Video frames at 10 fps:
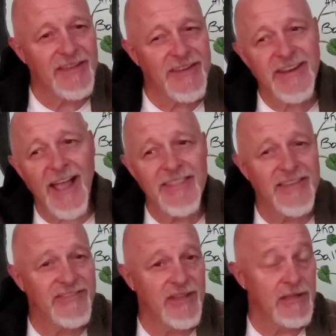to tie
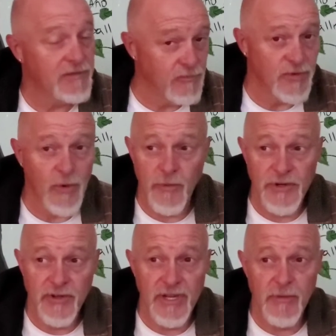this in with what we're
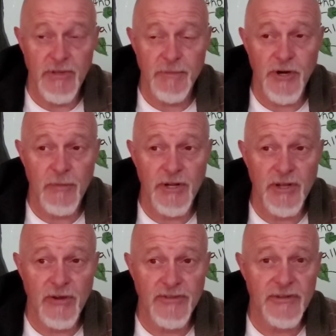doing here with the
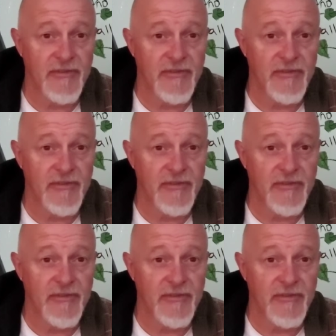permaculture,